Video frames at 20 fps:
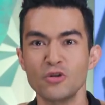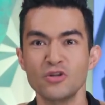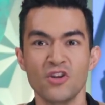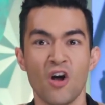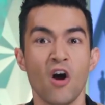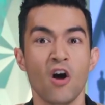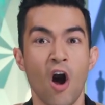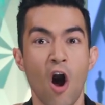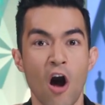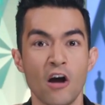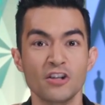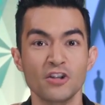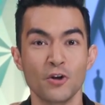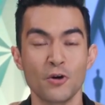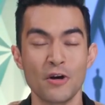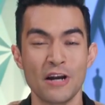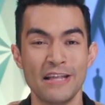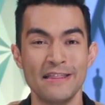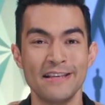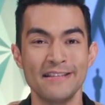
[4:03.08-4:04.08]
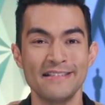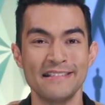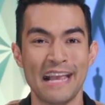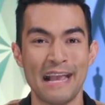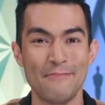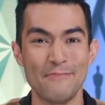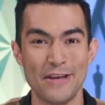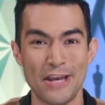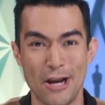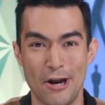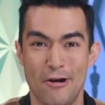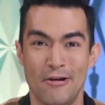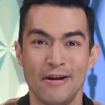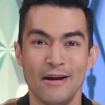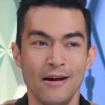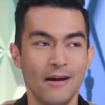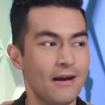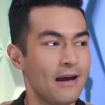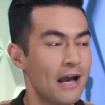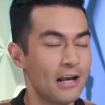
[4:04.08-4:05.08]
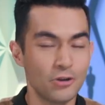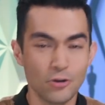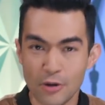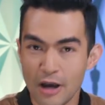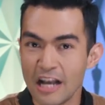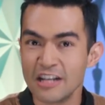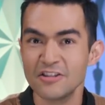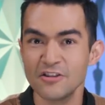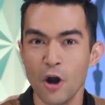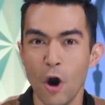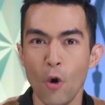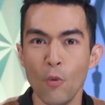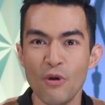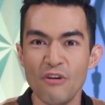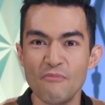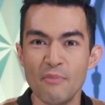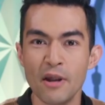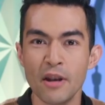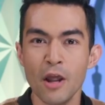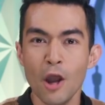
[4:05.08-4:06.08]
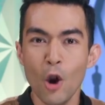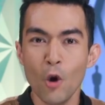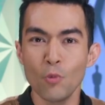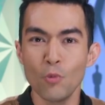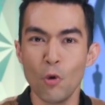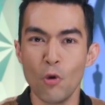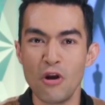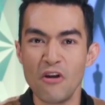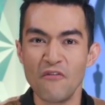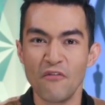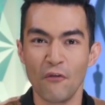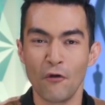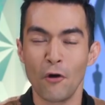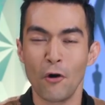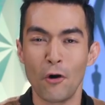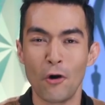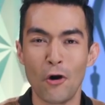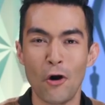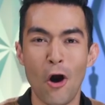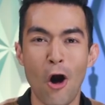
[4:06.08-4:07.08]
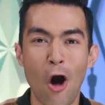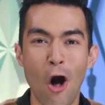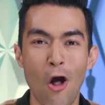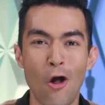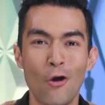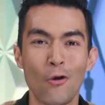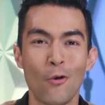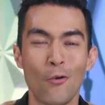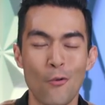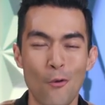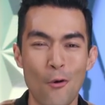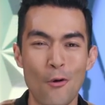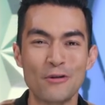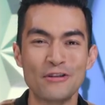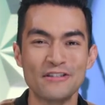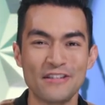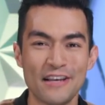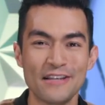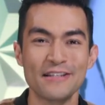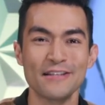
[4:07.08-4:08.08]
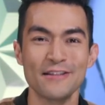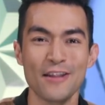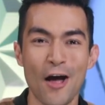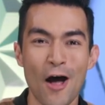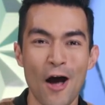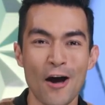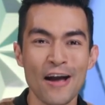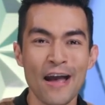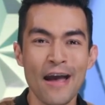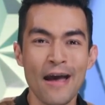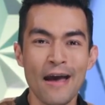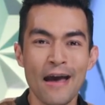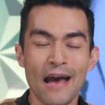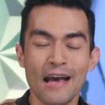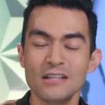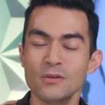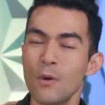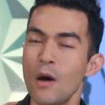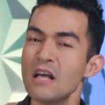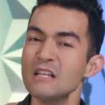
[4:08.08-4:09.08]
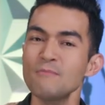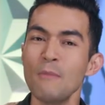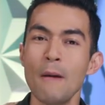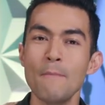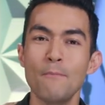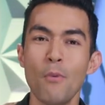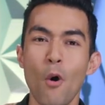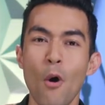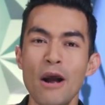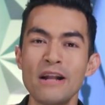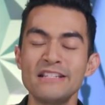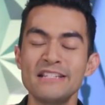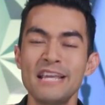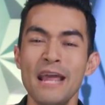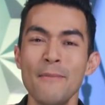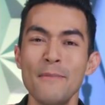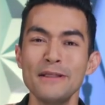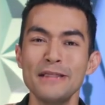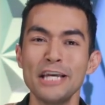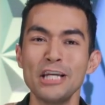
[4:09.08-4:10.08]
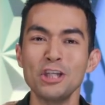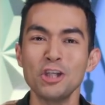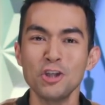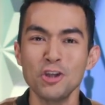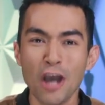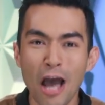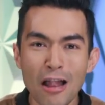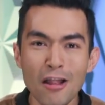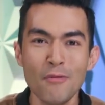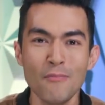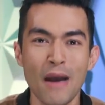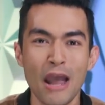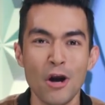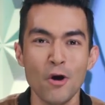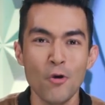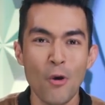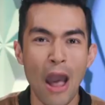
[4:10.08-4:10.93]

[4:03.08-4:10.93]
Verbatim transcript: song Oscar in the same year. As you guys know, we've been rooting for her all award season long, as well as my boy Timothee Chalamet, who